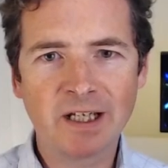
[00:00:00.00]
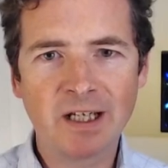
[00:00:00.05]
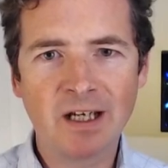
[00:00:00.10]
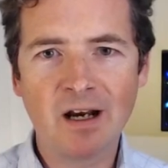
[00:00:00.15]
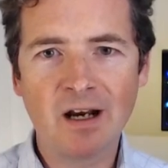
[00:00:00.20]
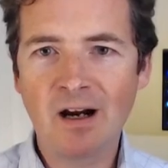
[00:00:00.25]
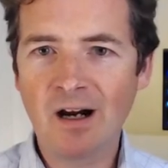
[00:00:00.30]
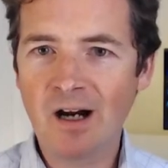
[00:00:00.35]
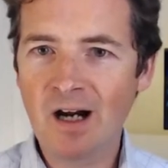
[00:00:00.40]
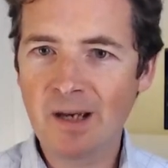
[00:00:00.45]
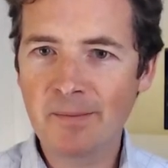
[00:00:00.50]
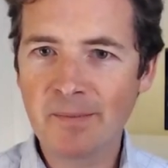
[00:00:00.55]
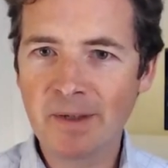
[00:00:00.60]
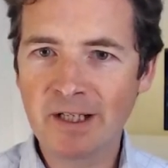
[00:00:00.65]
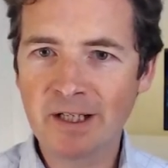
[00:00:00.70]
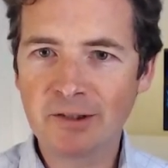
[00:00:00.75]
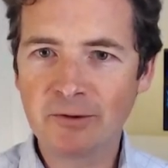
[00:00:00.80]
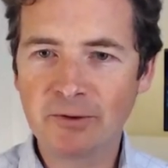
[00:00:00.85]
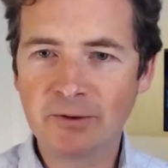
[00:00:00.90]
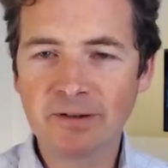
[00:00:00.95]
say I'm
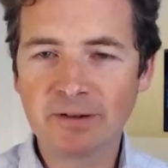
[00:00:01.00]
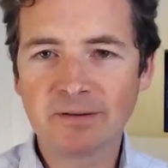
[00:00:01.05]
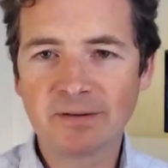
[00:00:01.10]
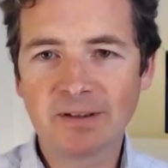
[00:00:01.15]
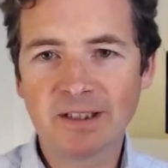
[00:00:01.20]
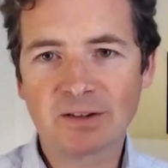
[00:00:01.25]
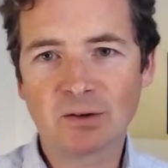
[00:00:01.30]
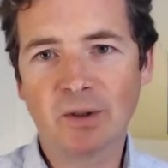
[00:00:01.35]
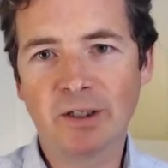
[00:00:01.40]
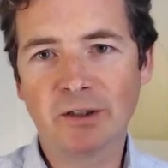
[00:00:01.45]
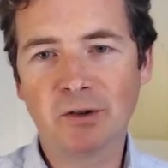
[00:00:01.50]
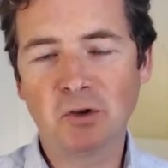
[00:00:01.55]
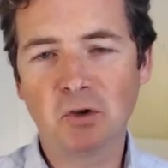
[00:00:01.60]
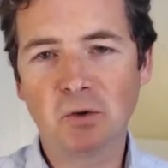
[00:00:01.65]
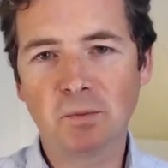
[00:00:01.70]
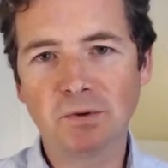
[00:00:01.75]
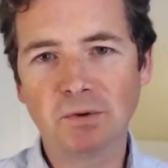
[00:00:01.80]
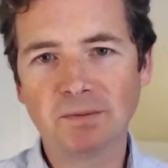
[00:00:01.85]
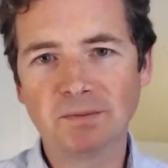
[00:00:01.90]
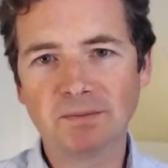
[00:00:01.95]
Adrian, that's quite
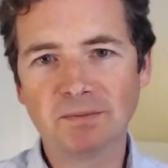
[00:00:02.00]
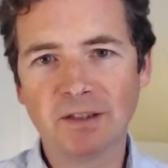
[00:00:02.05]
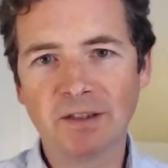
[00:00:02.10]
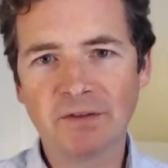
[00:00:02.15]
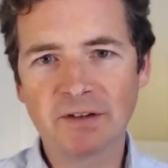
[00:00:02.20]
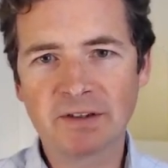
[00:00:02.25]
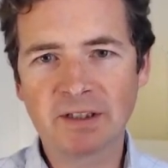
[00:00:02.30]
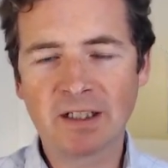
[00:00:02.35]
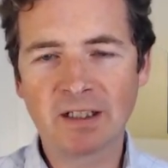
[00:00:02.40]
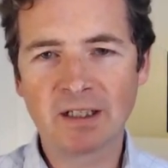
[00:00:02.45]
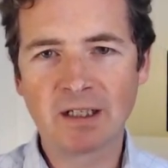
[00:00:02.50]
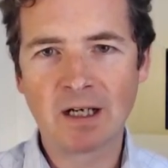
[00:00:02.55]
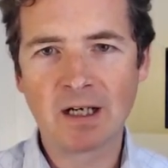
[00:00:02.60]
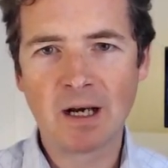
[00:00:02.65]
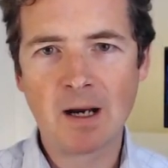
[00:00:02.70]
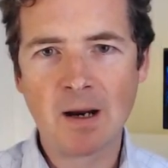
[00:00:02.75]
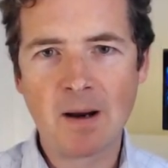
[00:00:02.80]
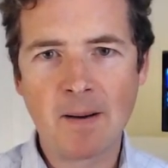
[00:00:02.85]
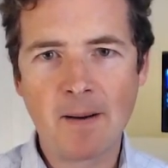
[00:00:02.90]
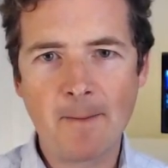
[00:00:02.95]
normal. If I say
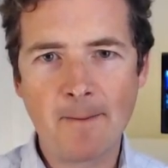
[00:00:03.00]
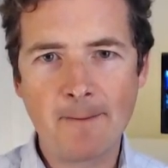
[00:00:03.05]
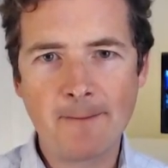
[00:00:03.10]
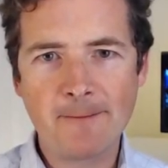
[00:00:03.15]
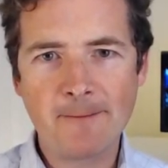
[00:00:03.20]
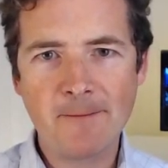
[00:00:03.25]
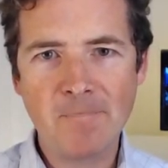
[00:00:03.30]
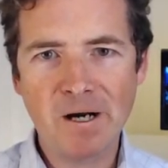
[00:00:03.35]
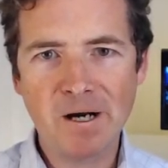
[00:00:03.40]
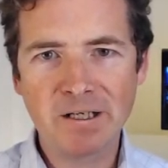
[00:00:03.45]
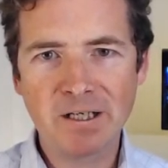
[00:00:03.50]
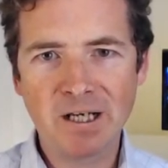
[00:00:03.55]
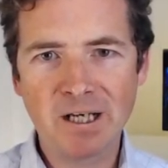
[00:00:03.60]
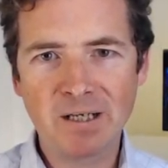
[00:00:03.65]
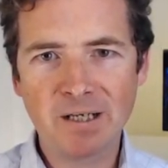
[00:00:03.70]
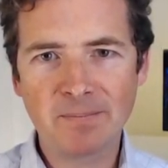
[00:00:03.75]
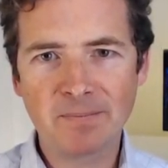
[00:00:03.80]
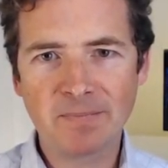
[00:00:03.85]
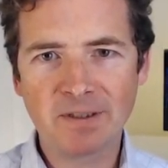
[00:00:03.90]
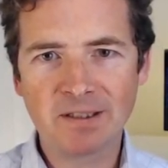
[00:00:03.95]
my
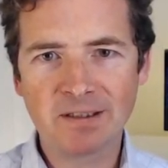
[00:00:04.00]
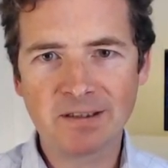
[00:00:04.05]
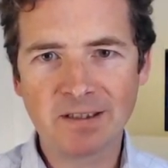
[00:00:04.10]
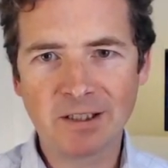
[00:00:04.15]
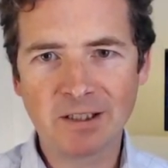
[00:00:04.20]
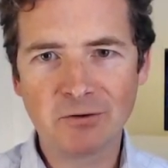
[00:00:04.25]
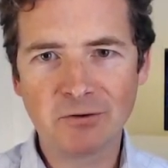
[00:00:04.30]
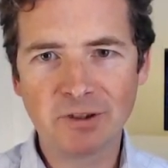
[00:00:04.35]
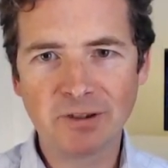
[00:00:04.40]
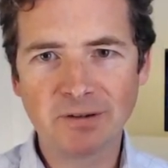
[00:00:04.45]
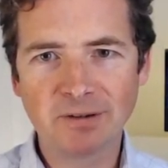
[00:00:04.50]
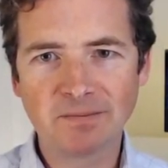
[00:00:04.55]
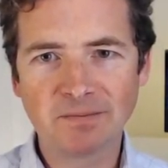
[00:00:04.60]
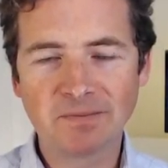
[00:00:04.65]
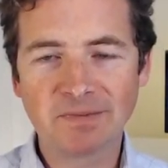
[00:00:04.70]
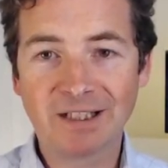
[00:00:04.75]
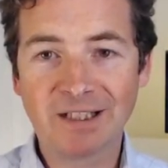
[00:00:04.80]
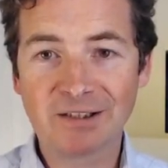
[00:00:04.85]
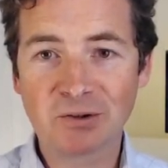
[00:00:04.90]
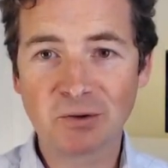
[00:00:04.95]
name is Adrian,
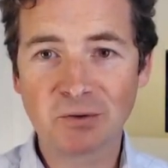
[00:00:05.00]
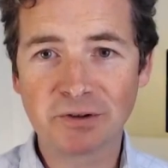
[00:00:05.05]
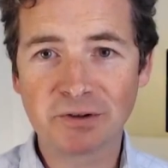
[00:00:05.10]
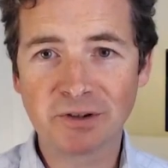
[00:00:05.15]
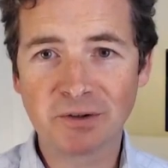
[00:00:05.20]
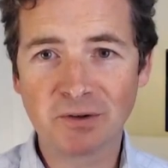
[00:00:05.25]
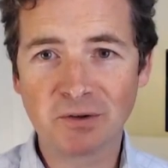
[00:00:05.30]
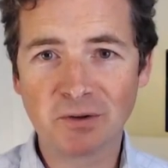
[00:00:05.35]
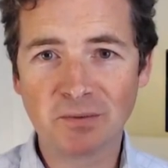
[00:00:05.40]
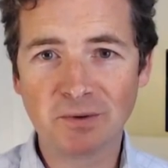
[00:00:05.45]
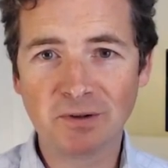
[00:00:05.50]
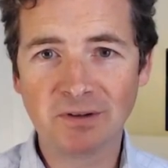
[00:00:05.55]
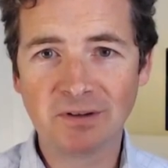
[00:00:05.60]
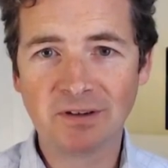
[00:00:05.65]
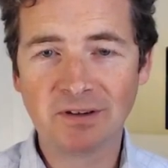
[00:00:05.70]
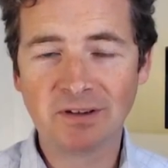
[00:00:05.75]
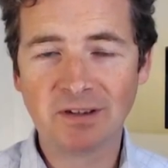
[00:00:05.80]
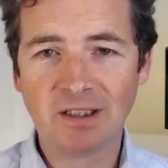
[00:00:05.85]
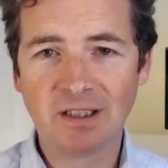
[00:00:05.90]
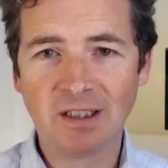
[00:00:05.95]
that's also normal.